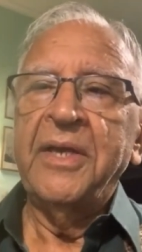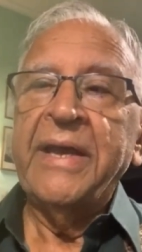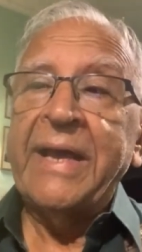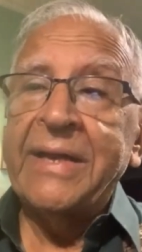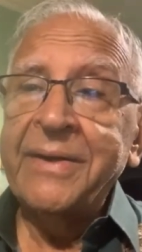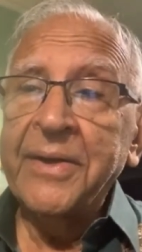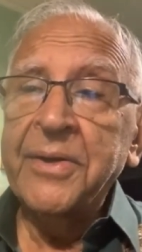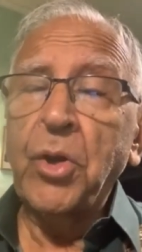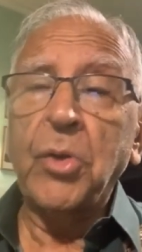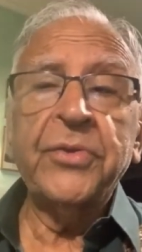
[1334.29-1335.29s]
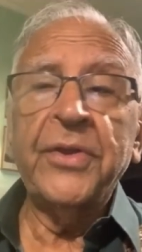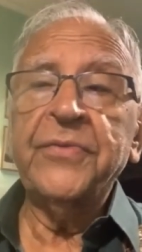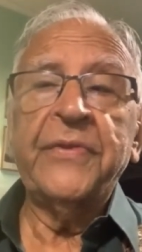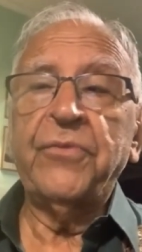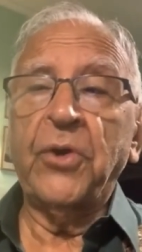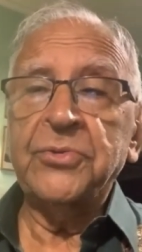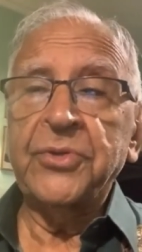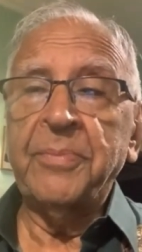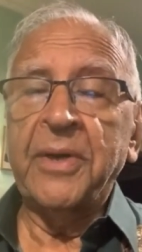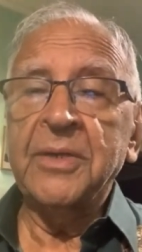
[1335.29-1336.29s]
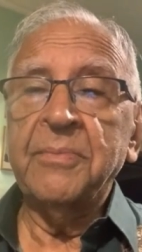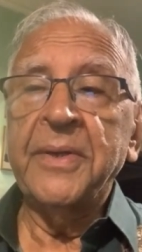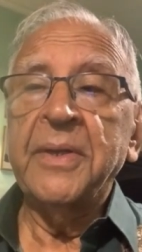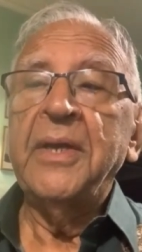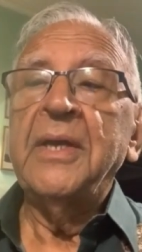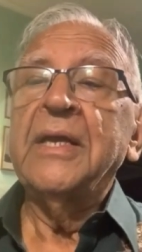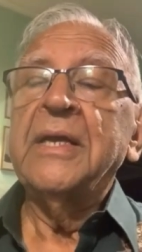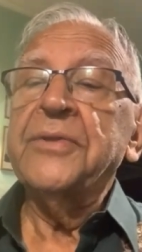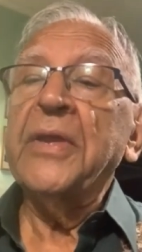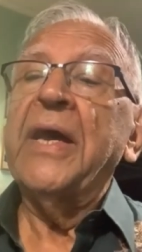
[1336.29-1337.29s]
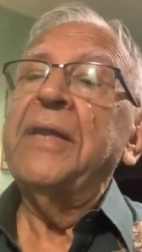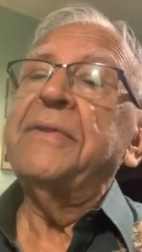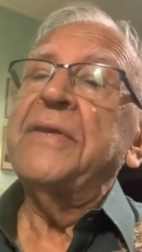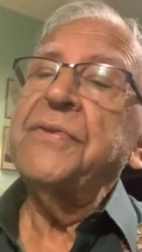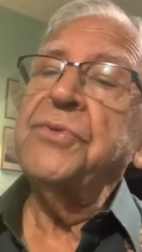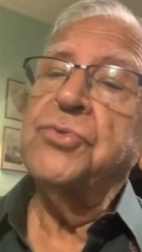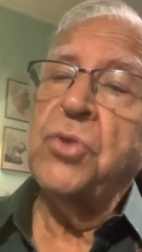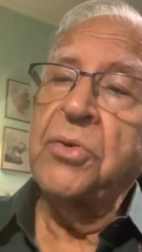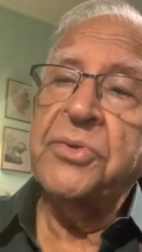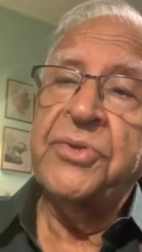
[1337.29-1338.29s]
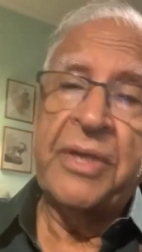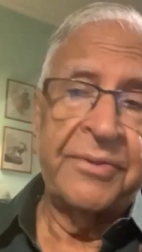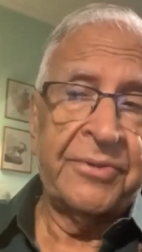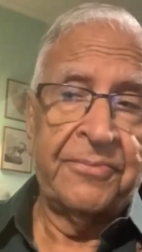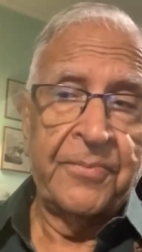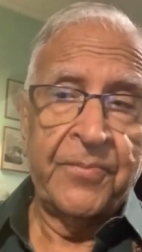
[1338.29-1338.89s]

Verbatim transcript: And not just the forest department. And this is not just,